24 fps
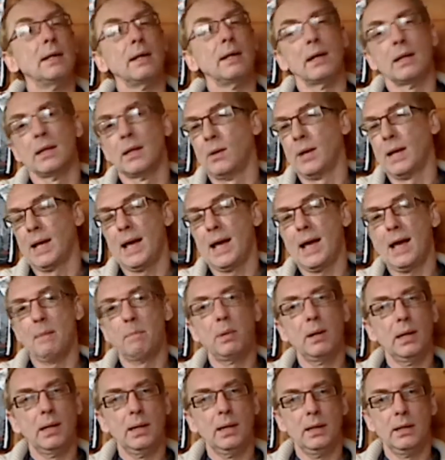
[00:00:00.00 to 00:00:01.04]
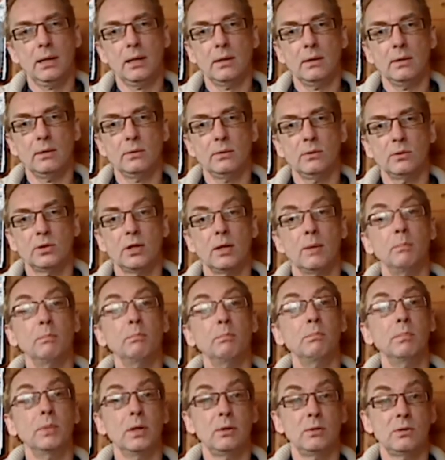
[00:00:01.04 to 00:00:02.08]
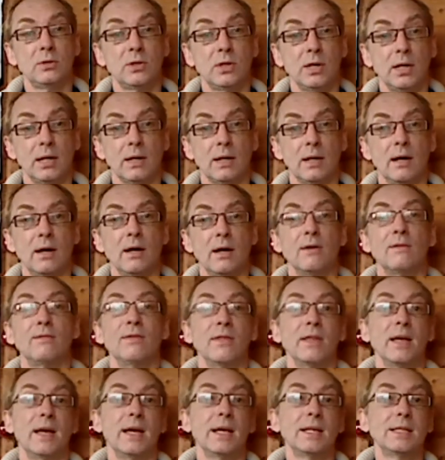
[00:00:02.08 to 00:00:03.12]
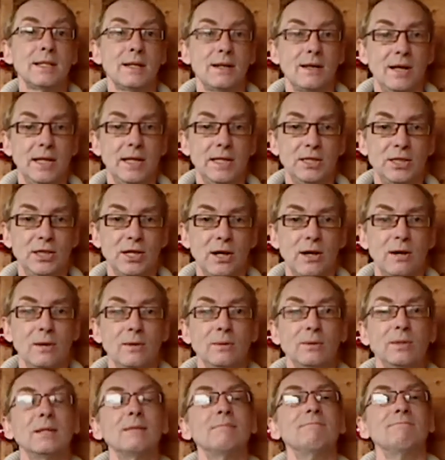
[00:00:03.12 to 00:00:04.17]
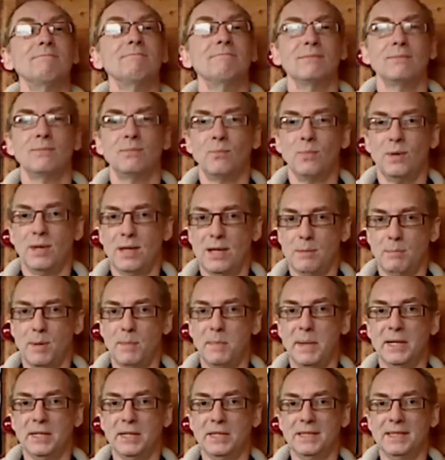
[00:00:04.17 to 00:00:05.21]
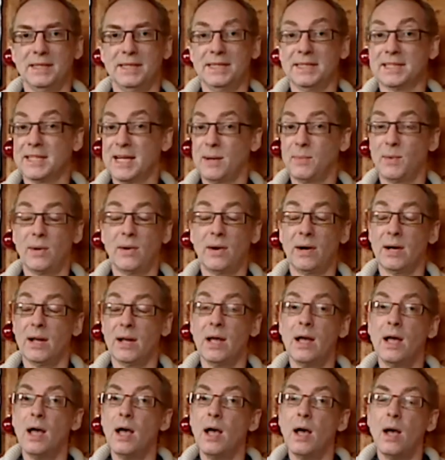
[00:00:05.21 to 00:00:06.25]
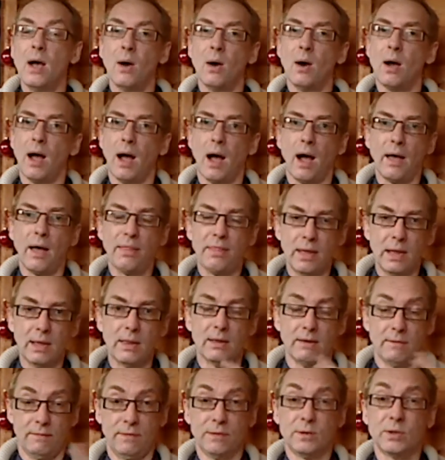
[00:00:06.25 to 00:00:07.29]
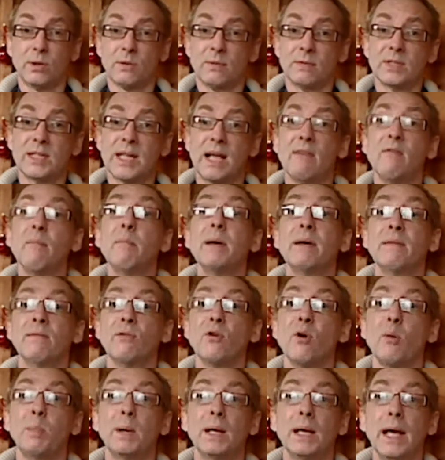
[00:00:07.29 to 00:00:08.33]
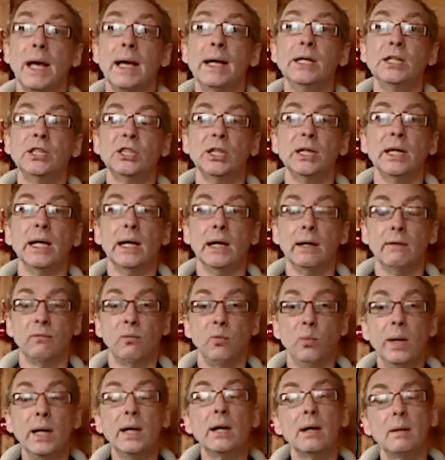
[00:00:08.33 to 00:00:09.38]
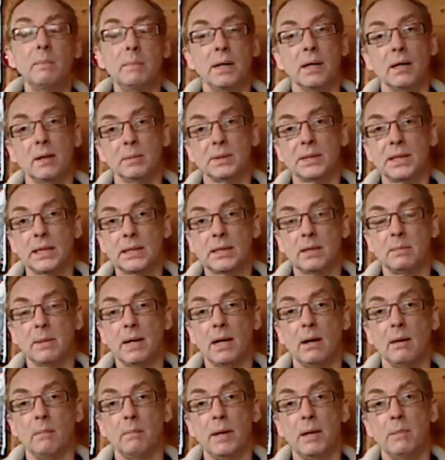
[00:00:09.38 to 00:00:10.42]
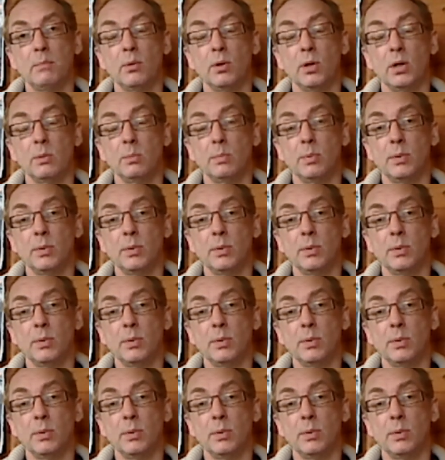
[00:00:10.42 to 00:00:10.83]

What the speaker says: yet they'll happily use music for their slideshows without permission in the same way around. I think that photographers have a bit of an obligation here. If we're going to be upset about people